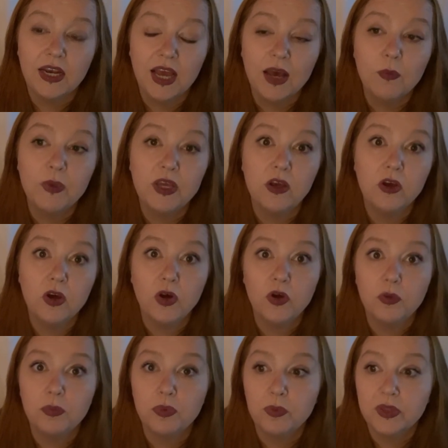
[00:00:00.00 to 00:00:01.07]
how we can
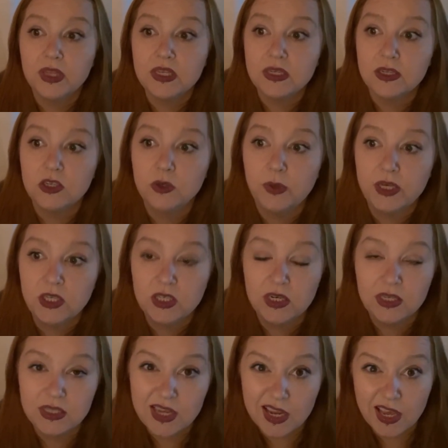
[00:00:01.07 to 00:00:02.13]
cope with the situation
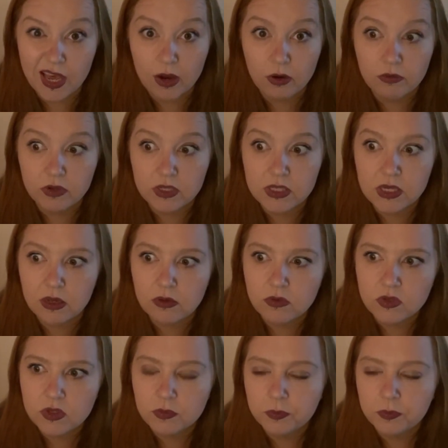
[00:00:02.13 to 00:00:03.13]
and take care of ourselves.